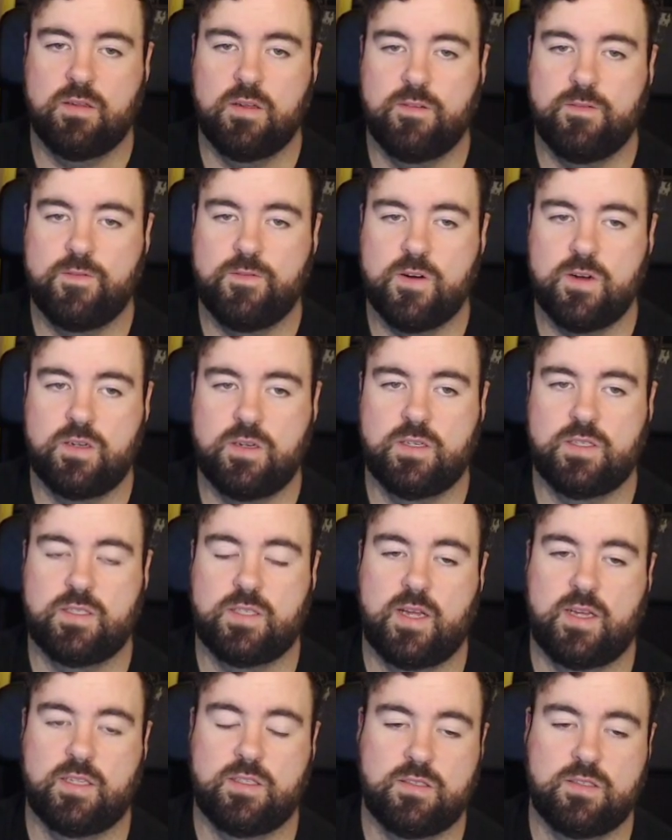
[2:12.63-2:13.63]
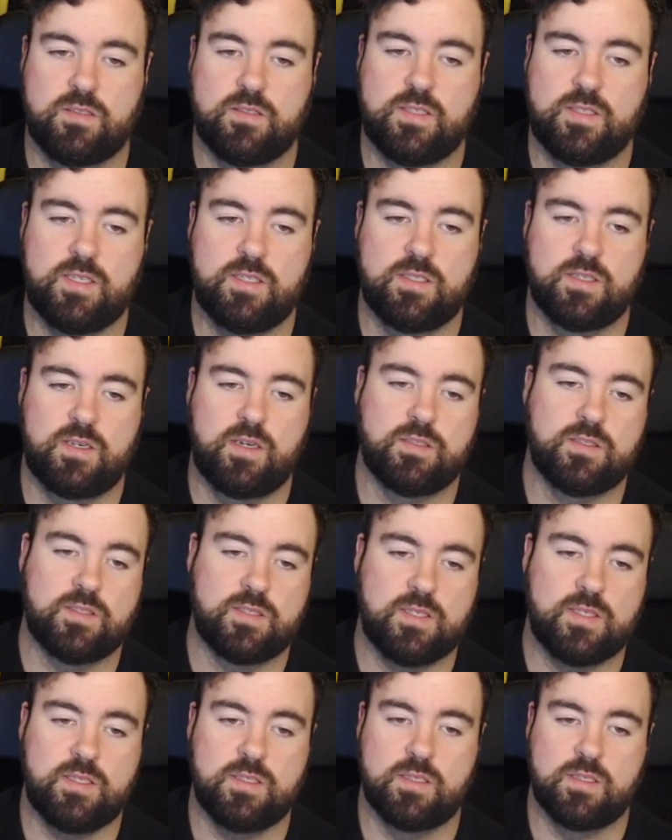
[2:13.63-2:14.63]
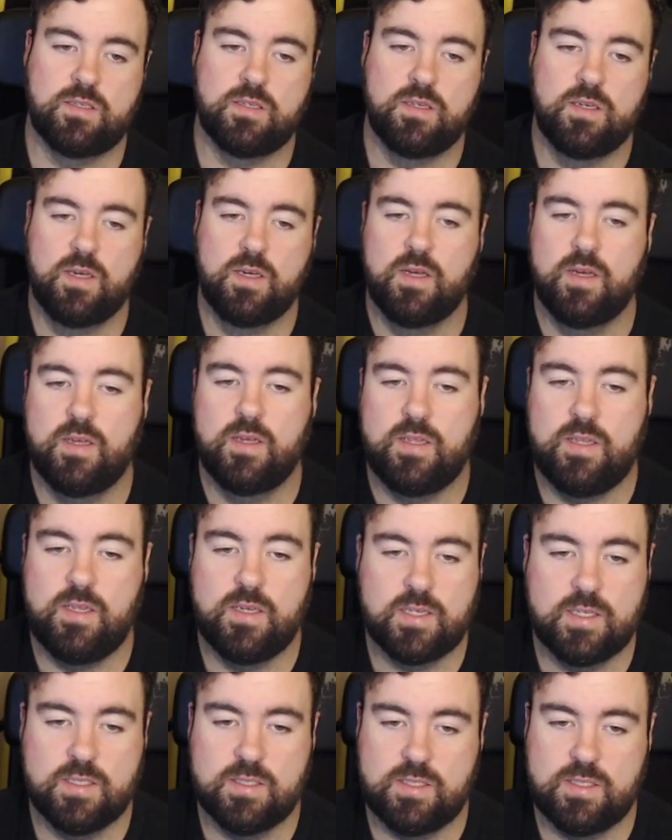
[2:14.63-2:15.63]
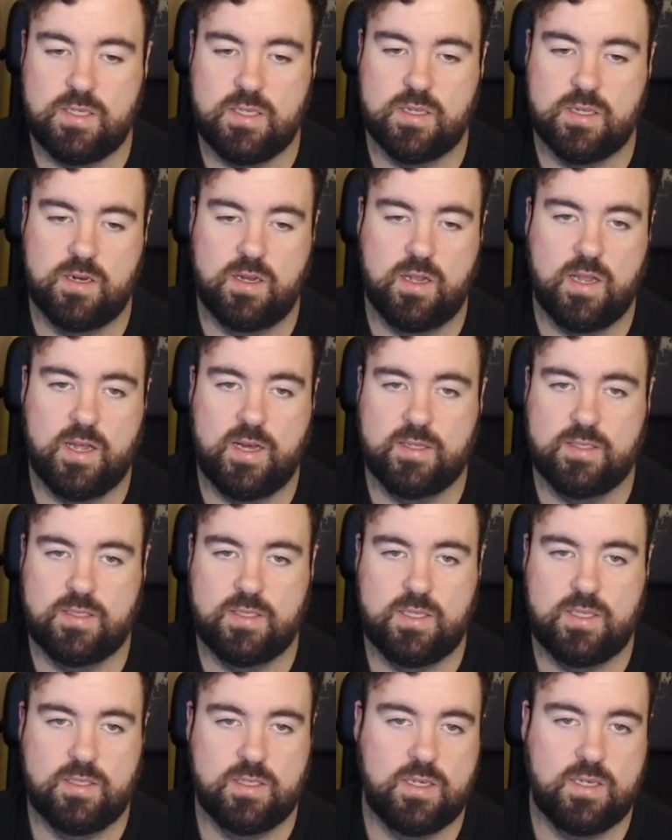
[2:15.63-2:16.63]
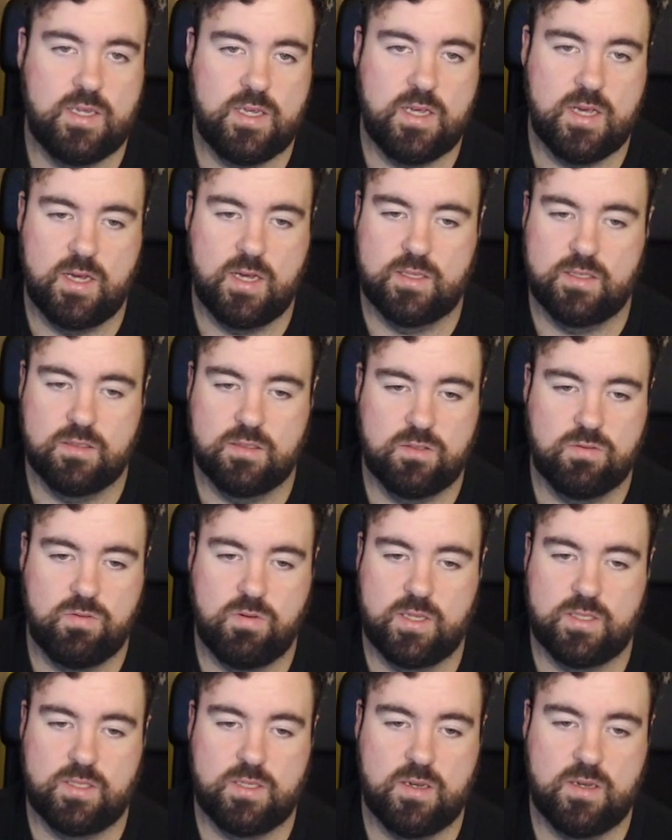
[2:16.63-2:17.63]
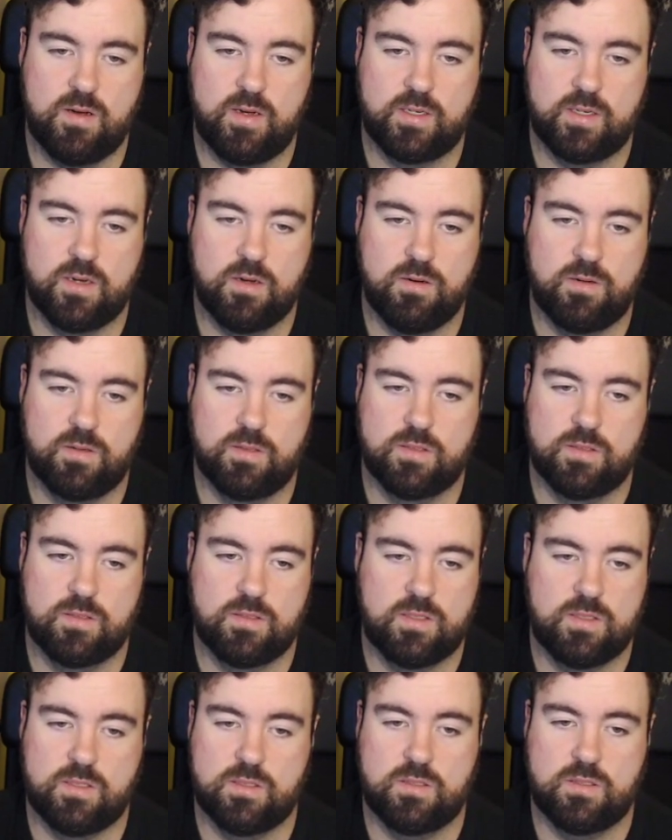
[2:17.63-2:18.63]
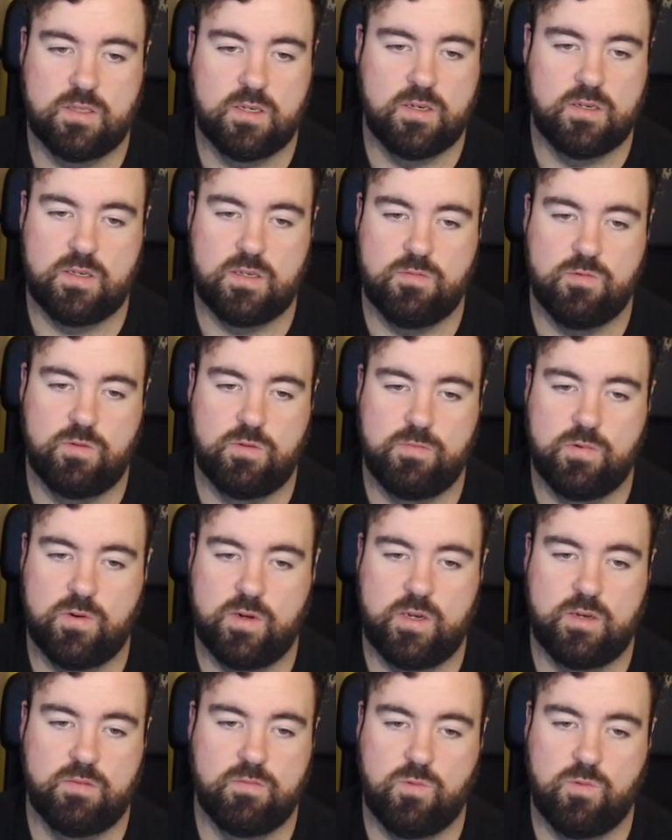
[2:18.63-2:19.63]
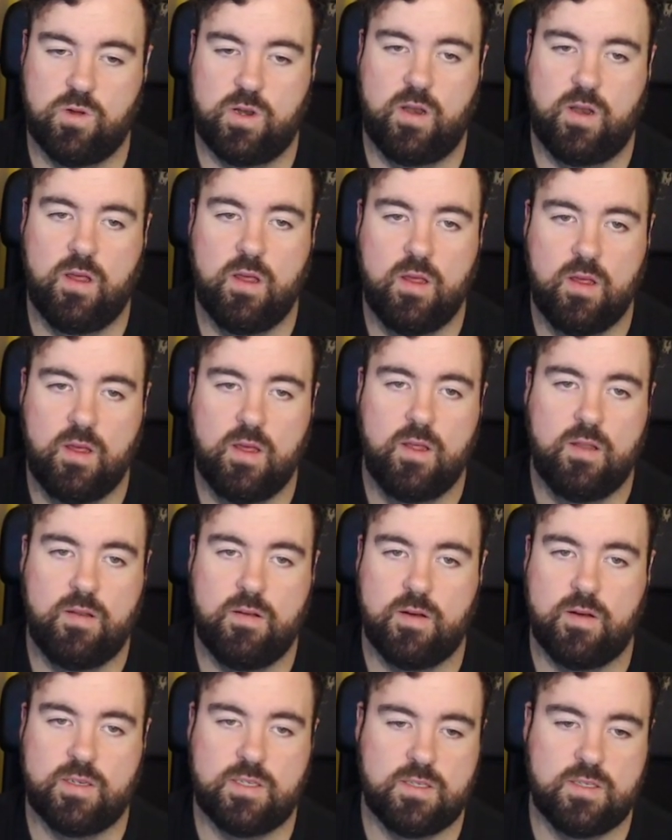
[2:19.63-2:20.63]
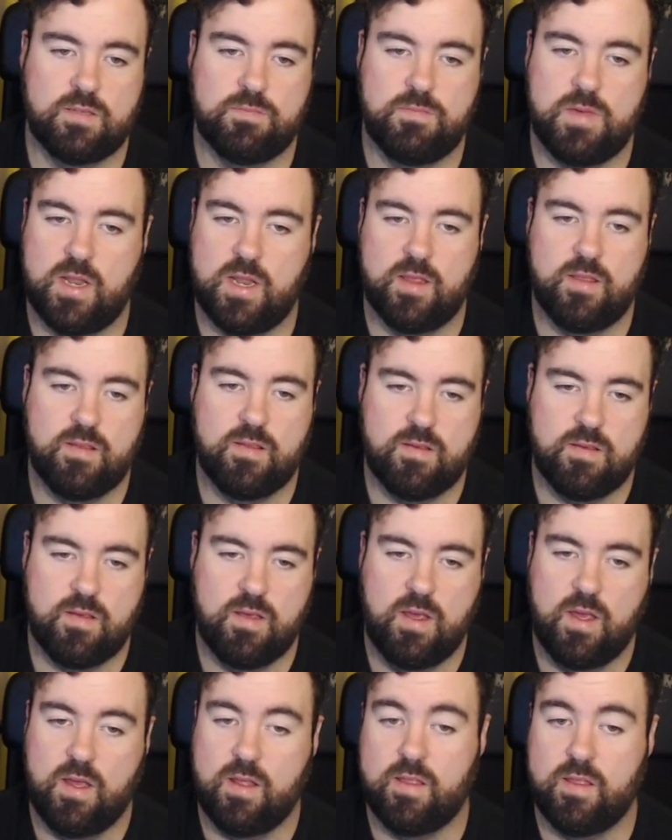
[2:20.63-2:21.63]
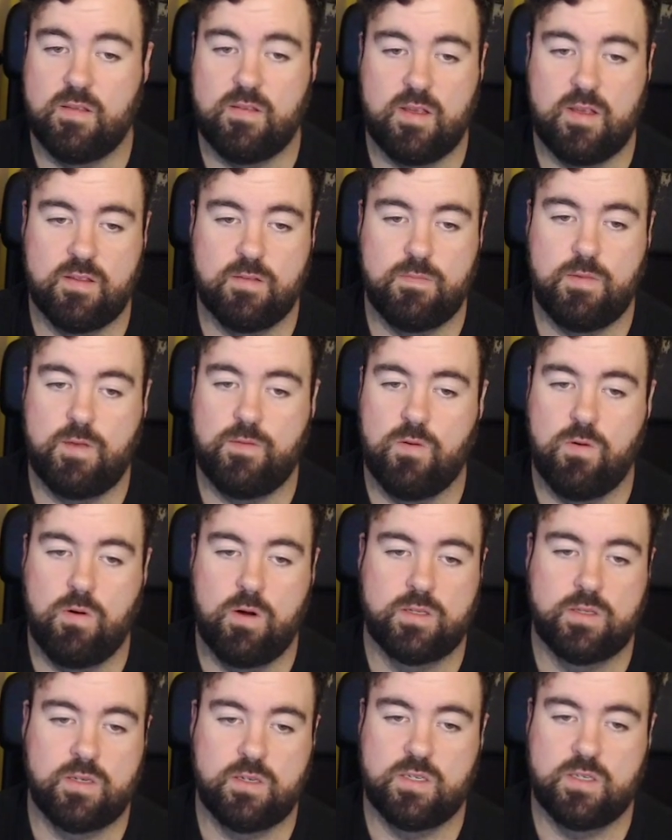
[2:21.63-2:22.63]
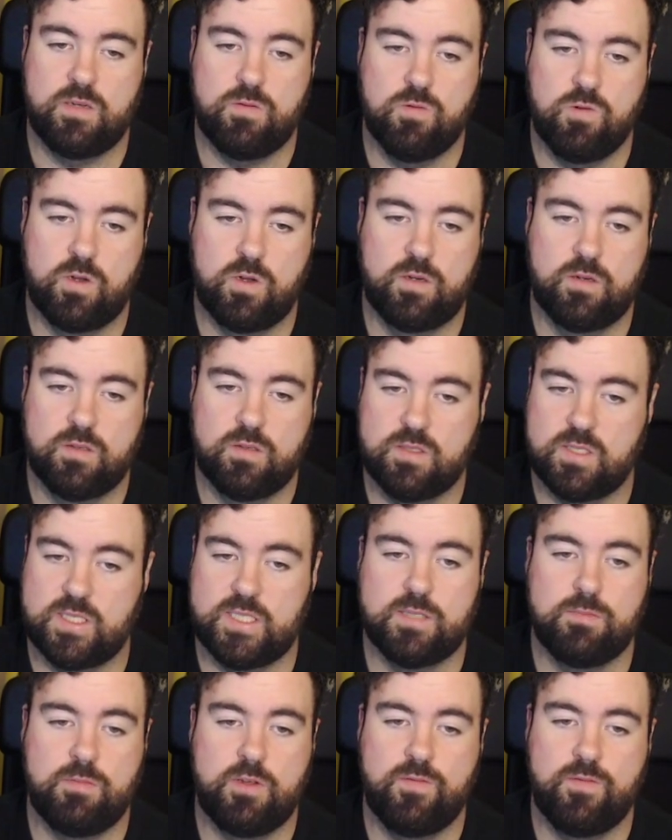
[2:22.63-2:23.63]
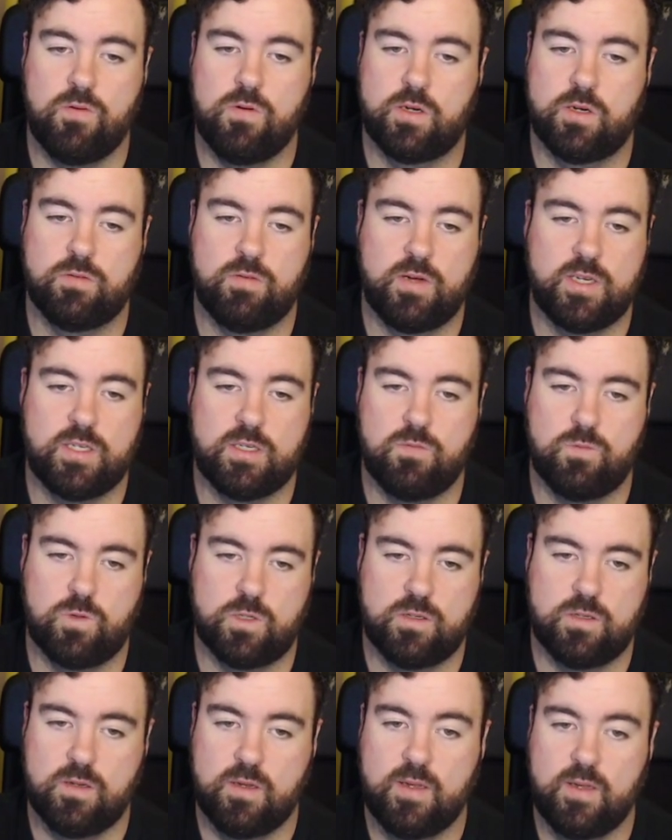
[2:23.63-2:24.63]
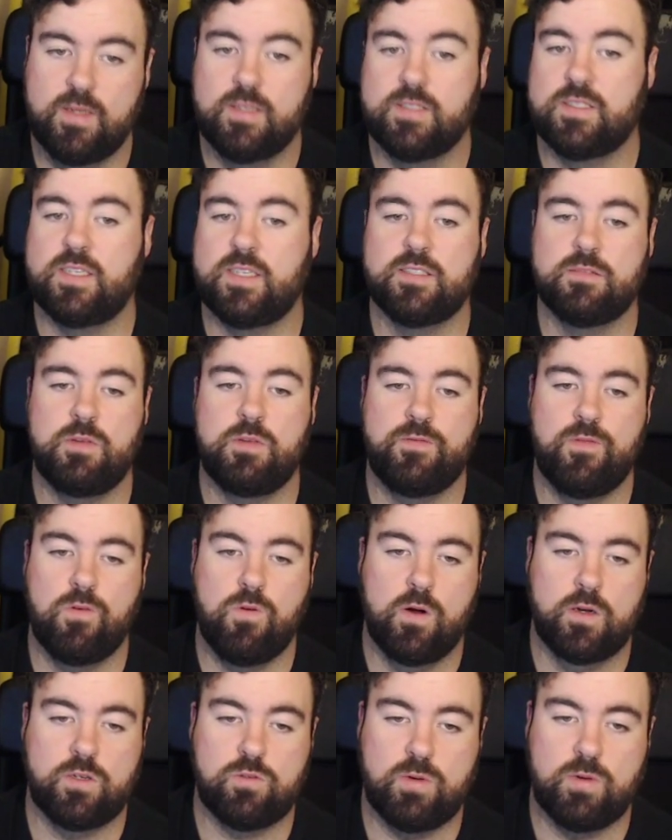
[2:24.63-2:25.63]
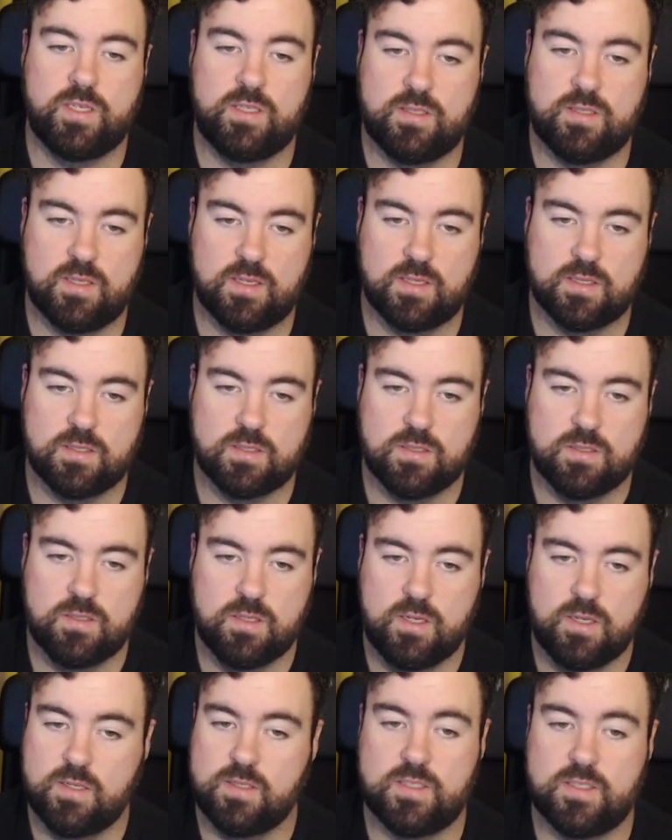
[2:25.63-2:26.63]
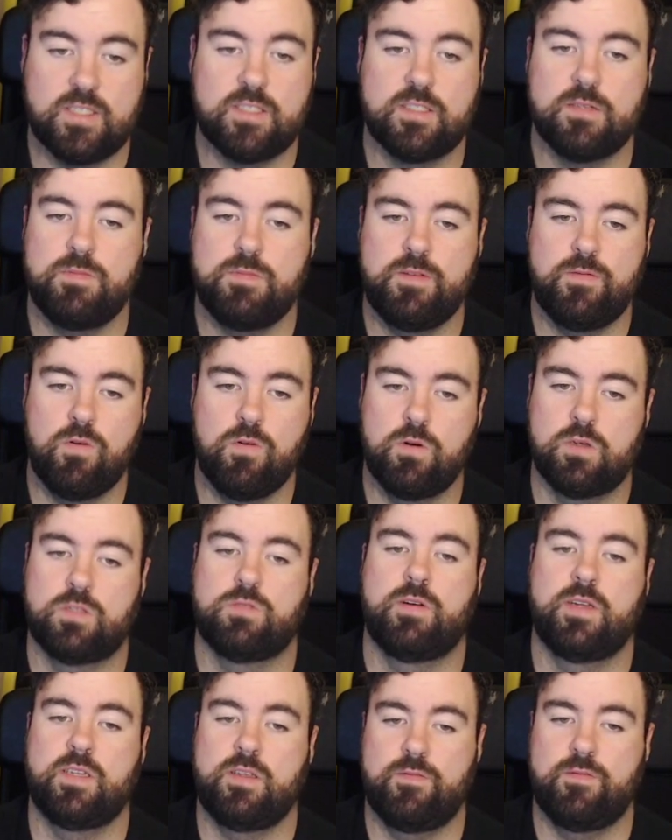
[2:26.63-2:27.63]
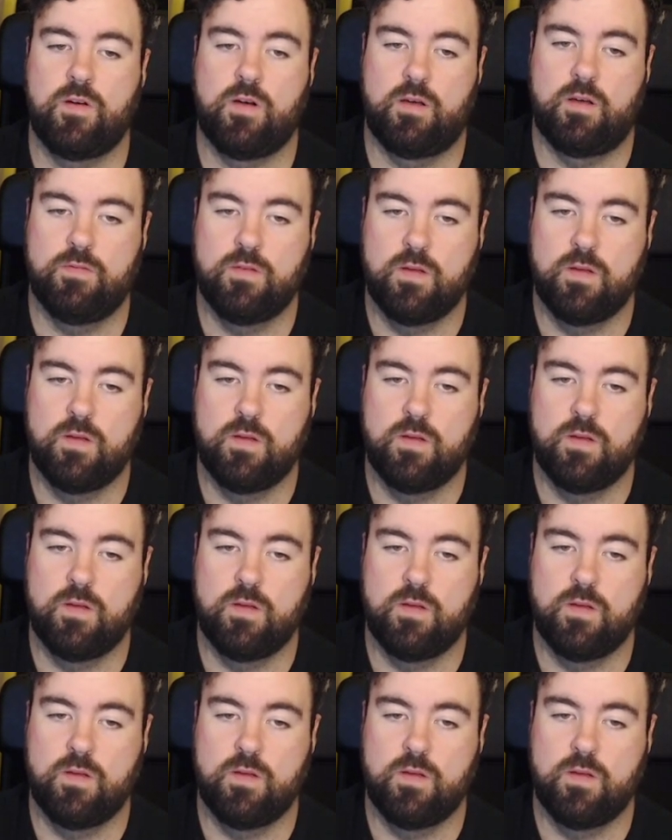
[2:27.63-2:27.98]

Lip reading: further stats, season on season, you can see there last season he had 29 goals in 31.1 90 minutes. The season before 31, season before 21, season before 26, season before 25.